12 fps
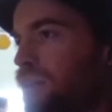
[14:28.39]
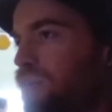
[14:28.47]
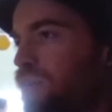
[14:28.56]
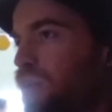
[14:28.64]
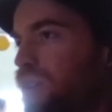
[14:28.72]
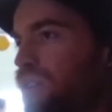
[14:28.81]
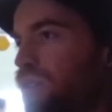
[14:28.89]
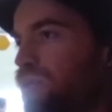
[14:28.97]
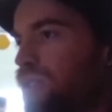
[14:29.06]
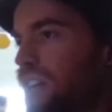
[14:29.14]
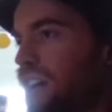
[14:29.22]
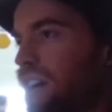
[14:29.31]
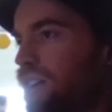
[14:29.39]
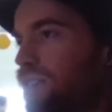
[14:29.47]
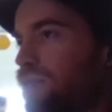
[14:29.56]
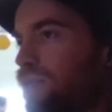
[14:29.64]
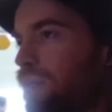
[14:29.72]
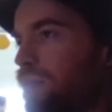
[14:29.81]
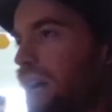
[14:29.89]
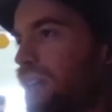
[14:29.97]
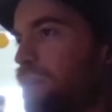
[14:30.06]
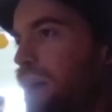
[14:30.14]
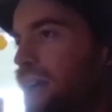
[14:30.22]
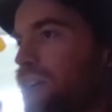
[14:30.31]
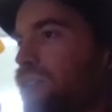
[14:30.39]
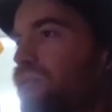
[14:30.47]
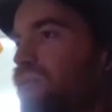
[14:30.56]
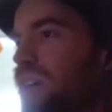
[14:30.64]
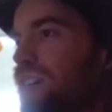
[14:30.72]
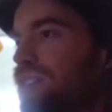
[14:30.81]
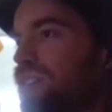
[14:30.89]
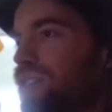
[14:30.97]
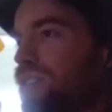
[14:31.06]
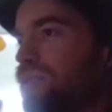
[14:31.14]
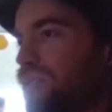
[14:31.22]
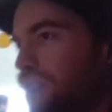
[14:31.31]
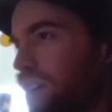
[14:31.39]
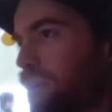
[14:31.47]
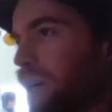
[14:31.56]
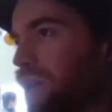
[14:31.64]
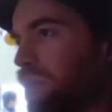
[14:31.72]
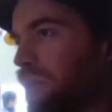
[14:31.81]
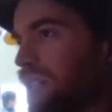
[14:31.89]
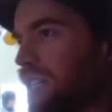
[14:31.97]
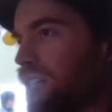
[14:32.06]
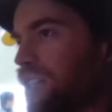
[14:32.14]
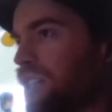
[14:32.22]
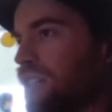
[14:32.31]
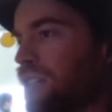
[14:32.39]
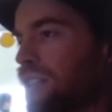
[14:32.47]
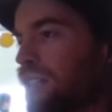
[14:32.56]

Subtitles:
but we don't have mathematical ways to talk about them as agents.